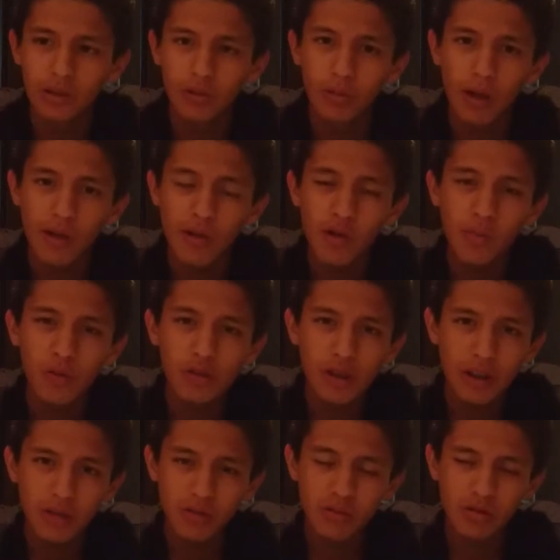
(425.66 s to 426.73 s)

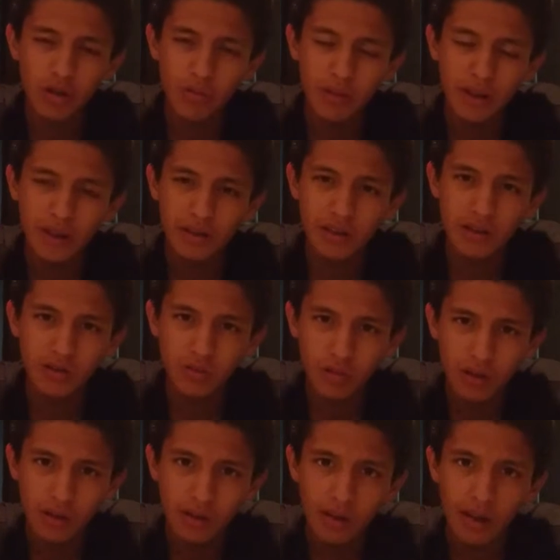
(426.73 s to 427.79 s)
homozygous dominant
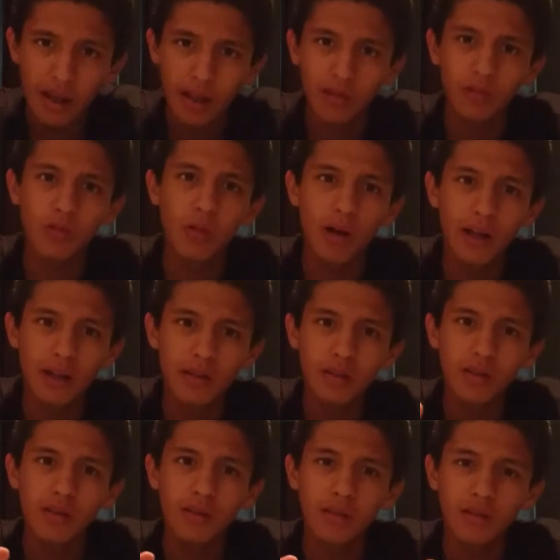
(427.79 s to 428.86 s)
square and
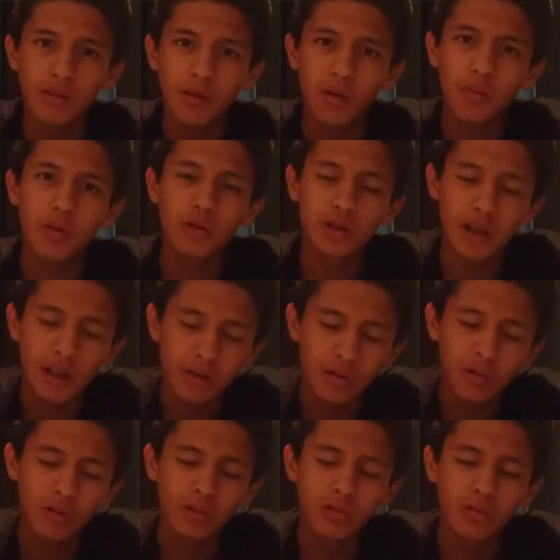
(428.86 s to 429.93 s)
one
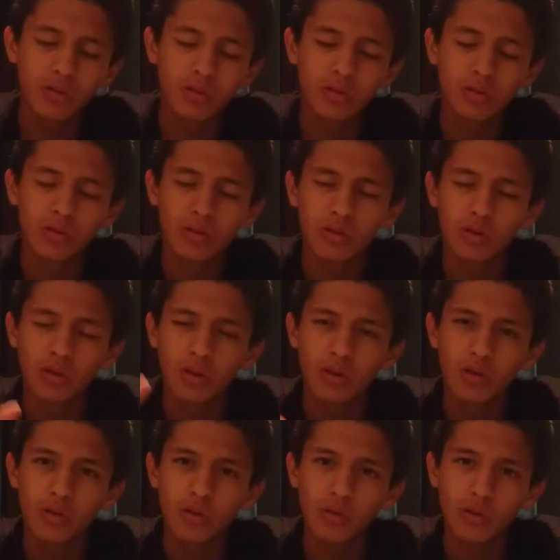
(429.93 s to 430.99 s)
homozygous
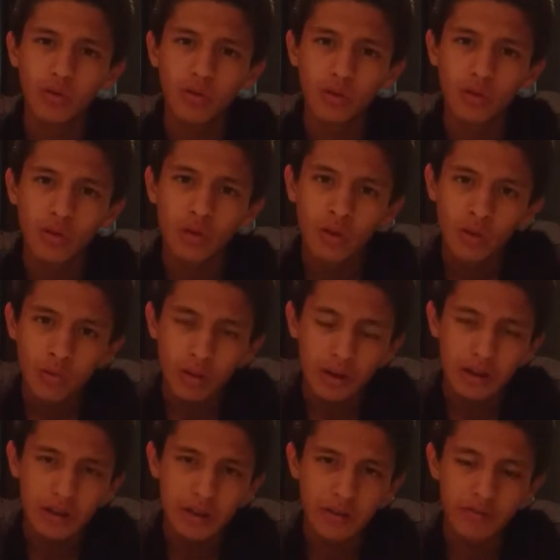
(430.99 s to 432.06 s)

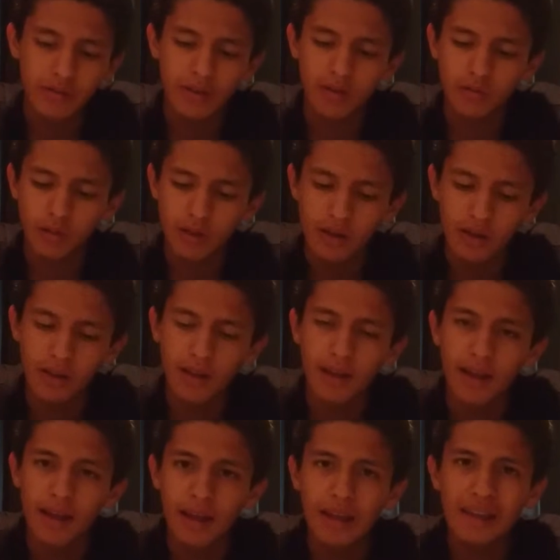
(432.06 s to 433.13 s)
recessive square.
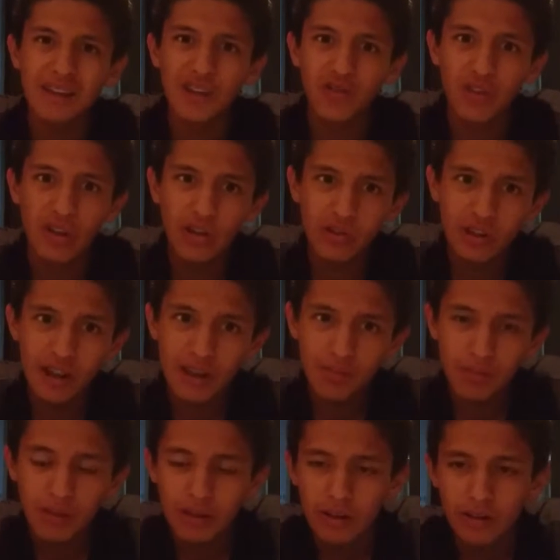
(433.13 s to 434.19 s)
In the
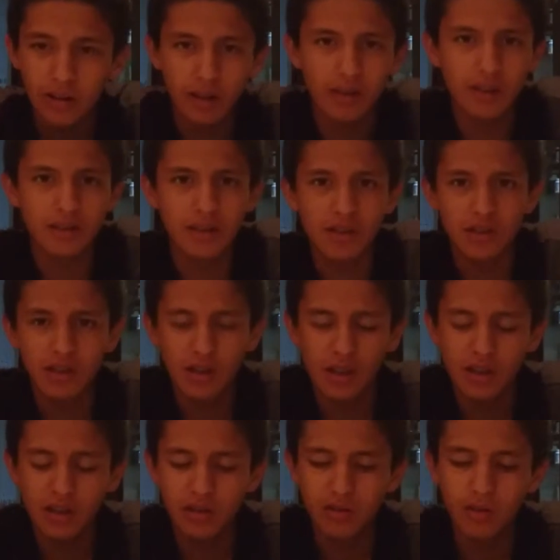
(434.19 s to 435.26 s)
phenotype, that doesn't
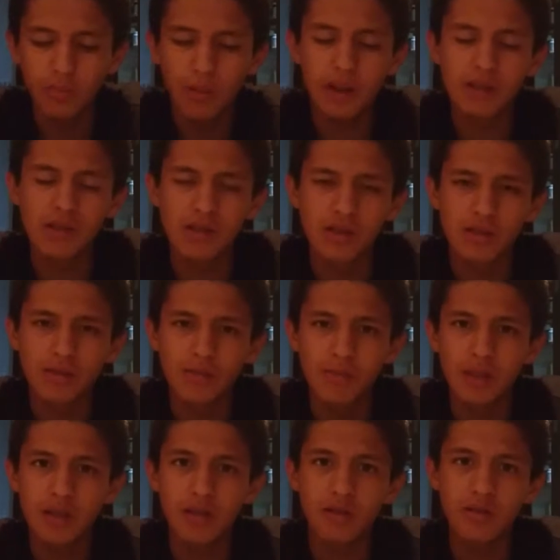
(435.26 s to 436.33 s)
change too much,
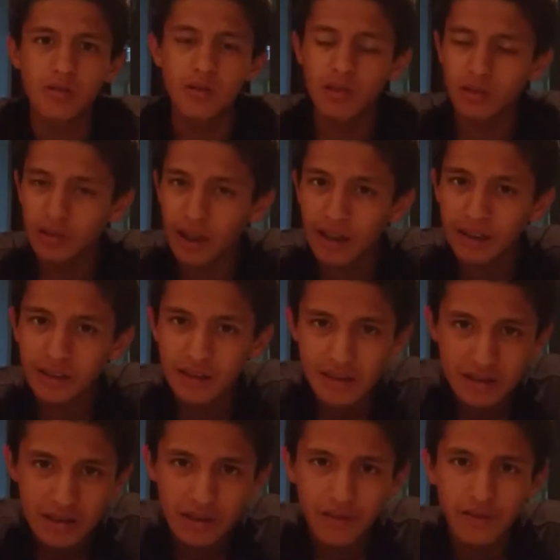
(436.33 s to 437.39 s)
because you got the
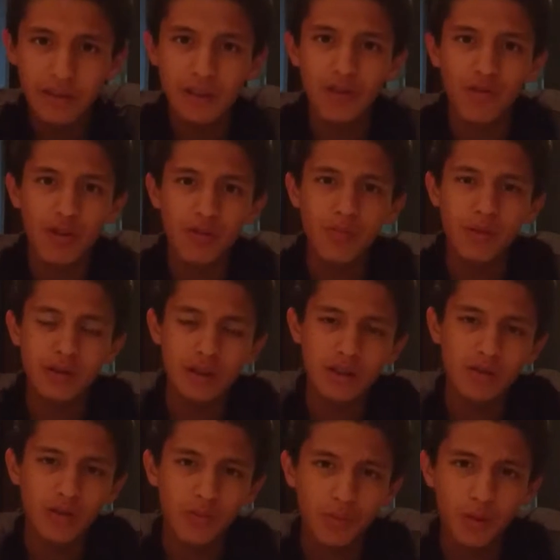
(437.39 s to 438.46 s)

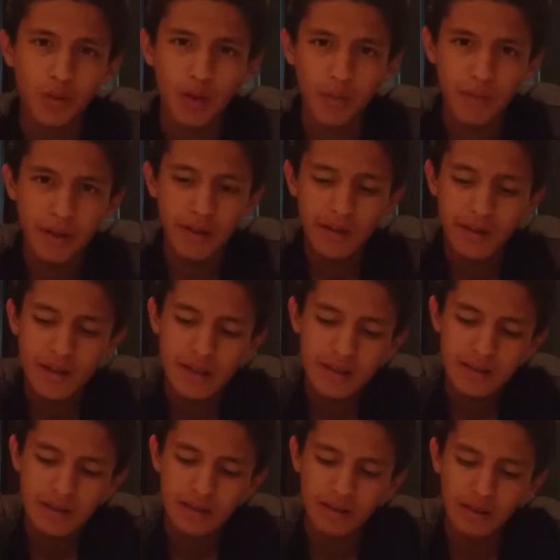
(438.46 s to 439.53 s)
75% of
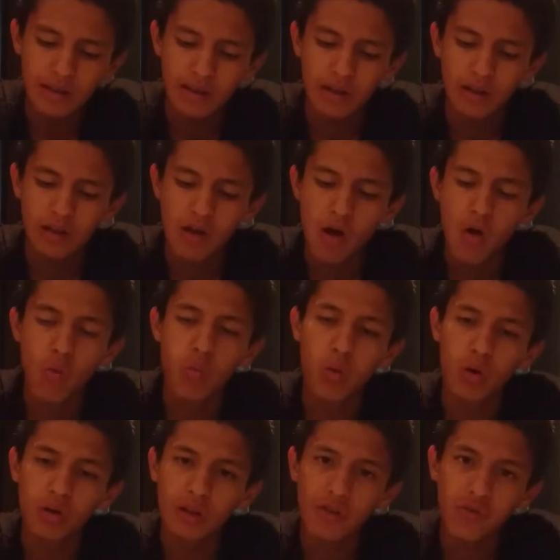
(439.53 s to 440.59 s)
probabilities
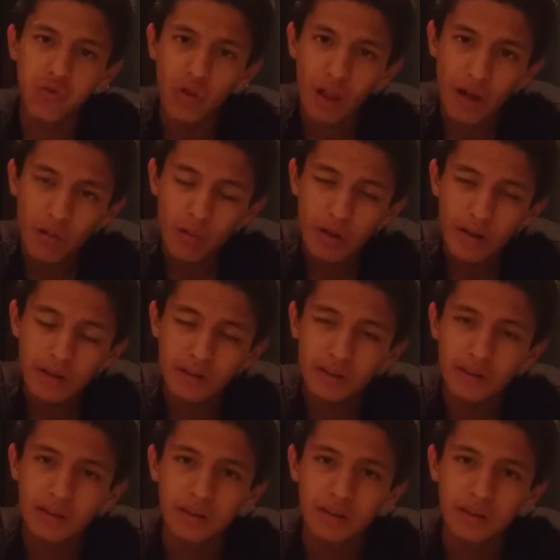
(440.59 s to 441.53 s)
for the flower